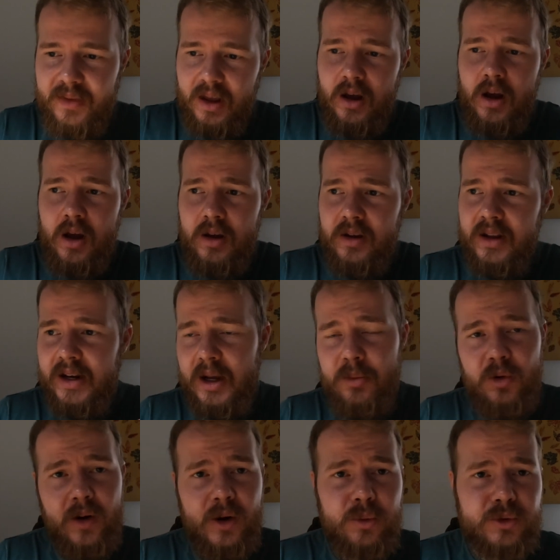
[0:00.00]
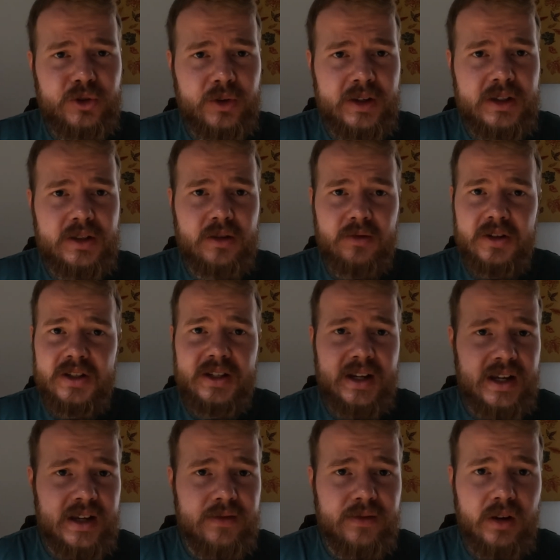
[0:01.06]
enabled Great Ormond Street to
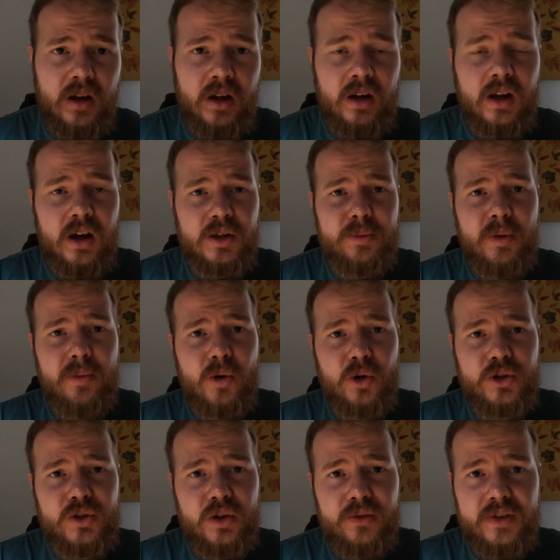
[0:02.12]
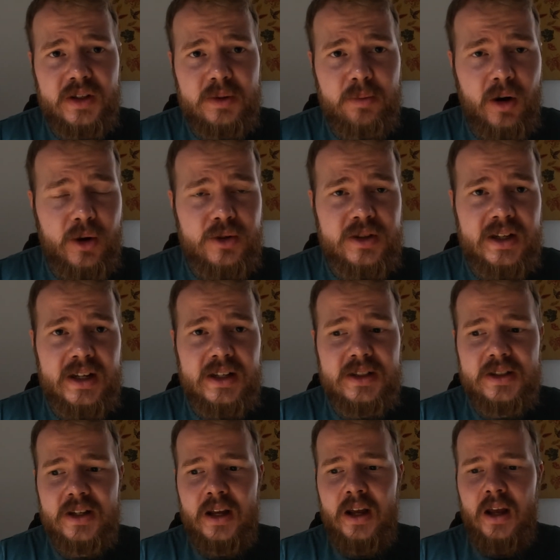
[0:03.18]
receive a large proportion of his
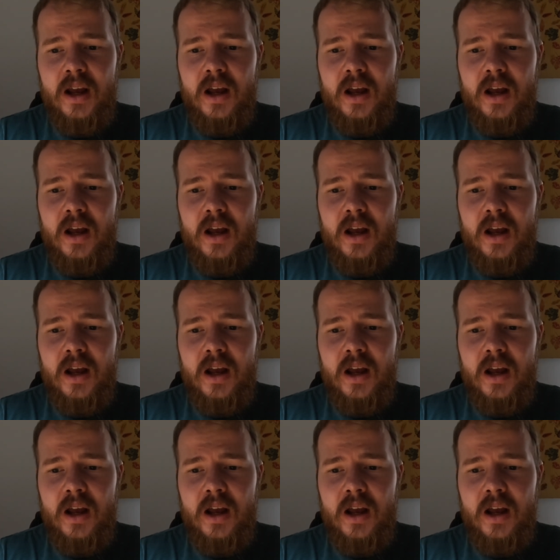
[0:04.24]
proceeds